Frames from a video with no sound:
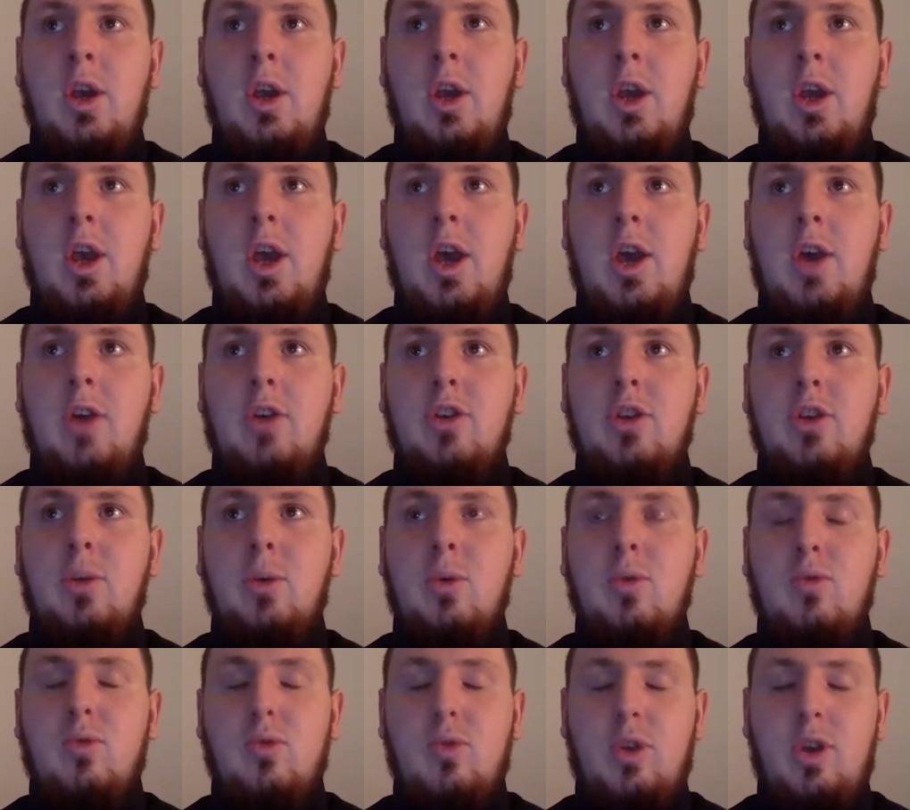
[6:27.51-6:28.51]
So
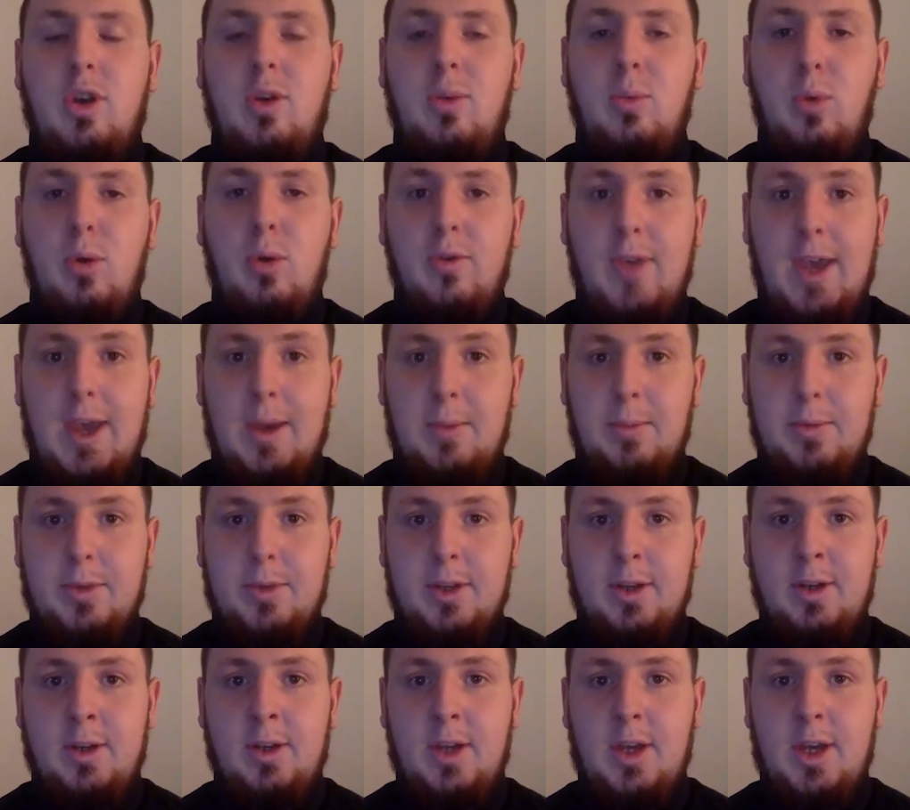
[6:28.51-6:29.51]
we're running
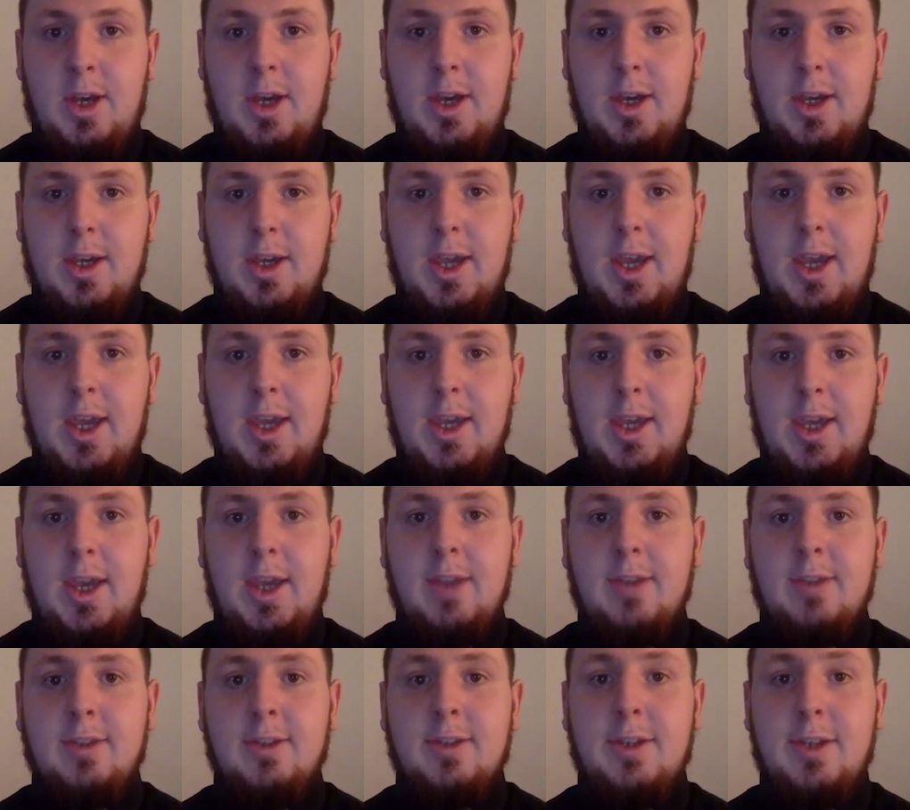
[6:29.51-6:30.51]
Wolverhampton,
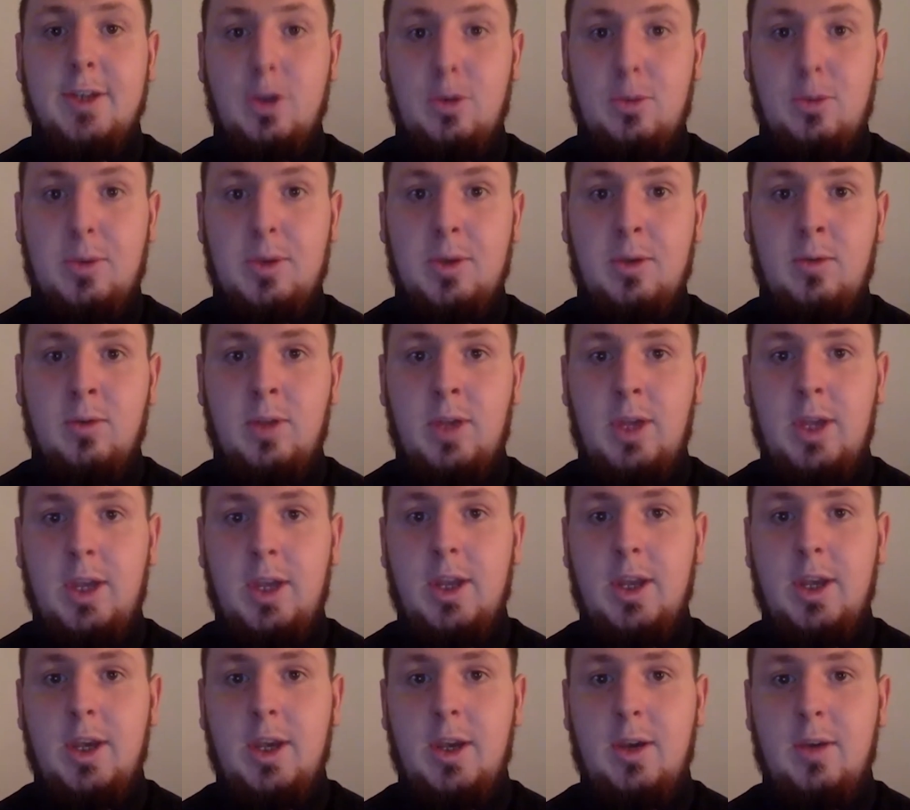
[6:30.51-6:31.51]
KK's Steel Mill in
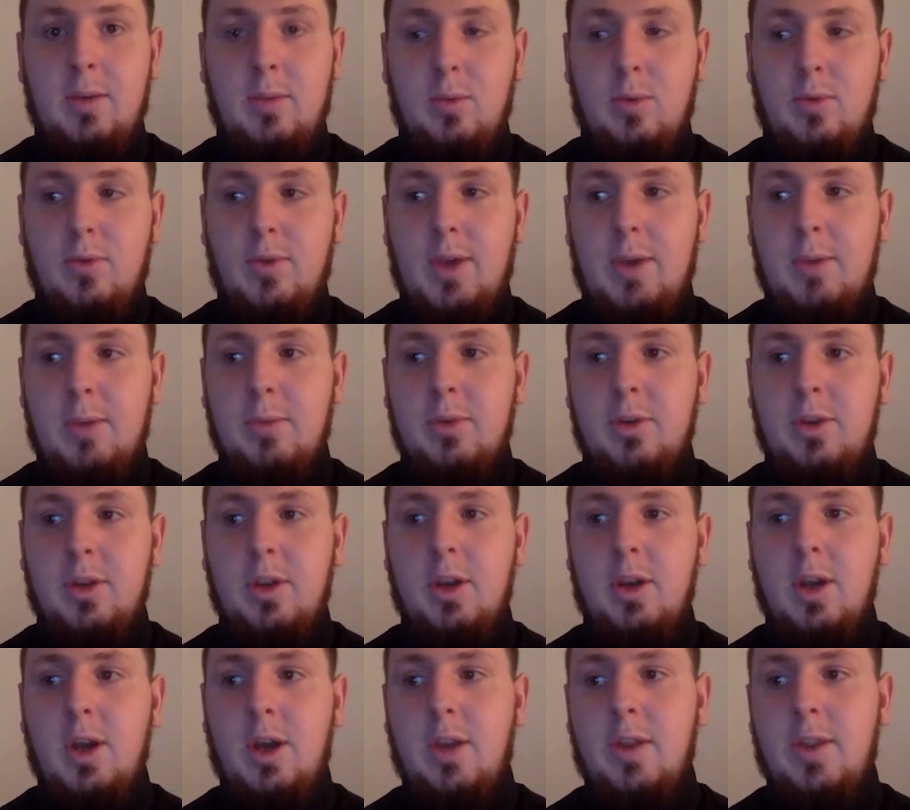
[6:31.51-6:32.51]

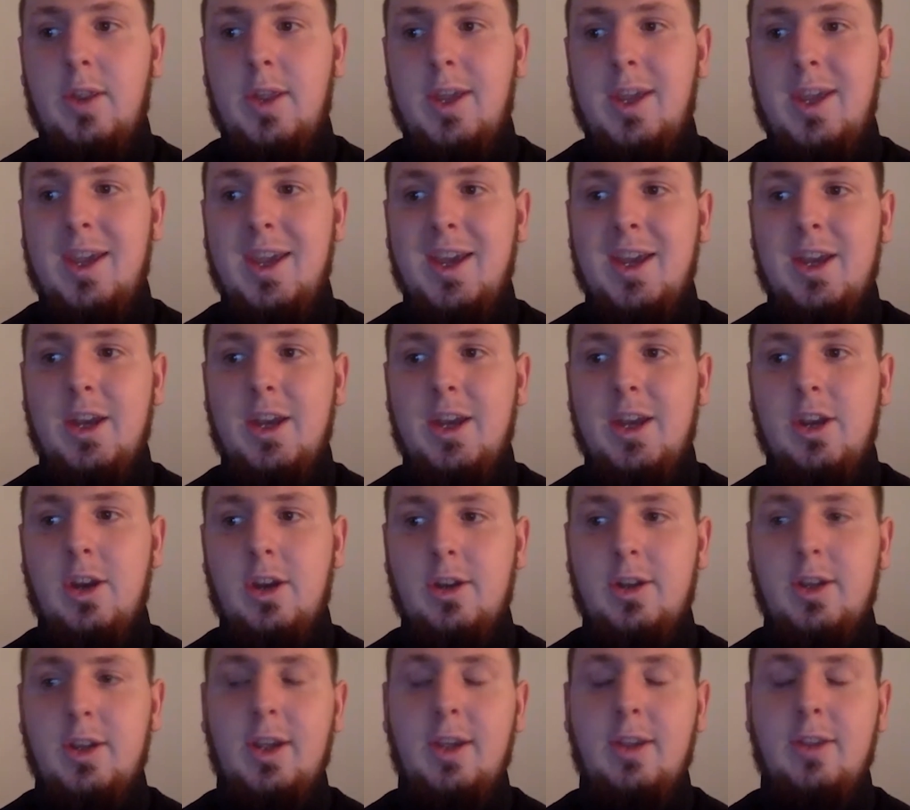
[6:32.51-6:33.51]
Wolverhampton on the
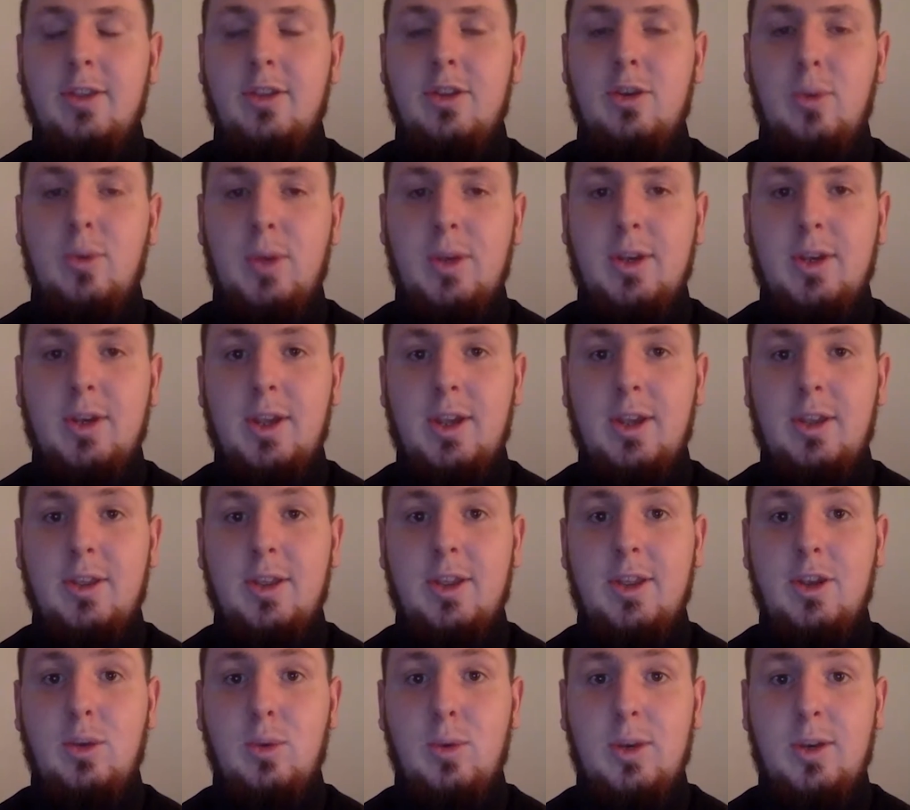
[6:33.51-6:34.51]
19th, 20th
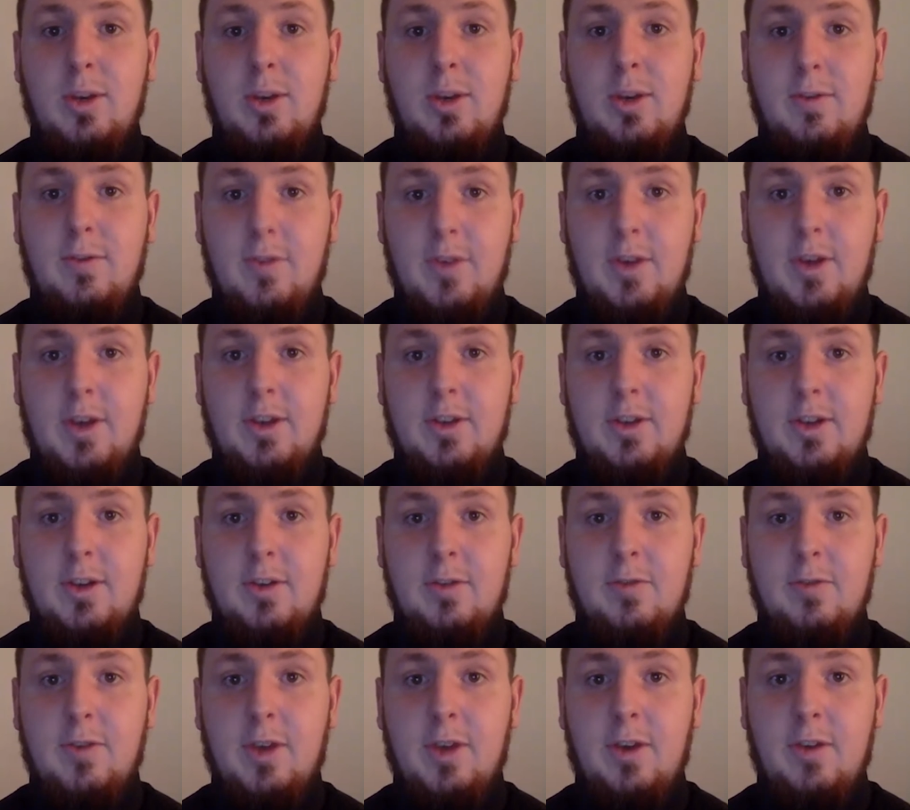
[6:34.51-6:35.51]
and 21st
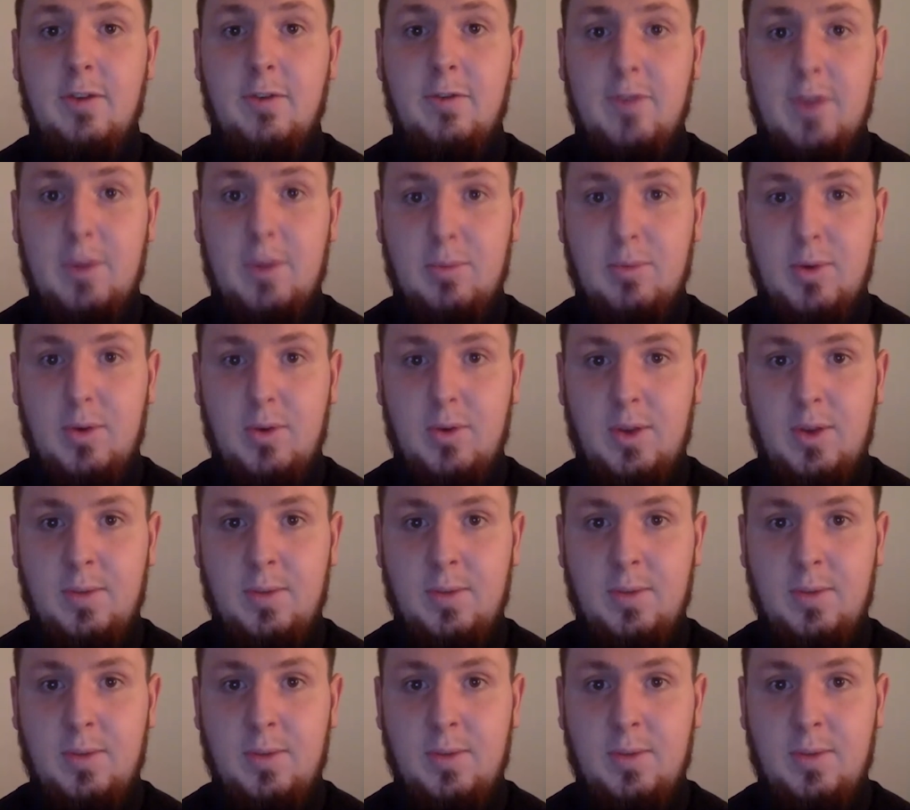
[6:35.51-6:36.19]
of February.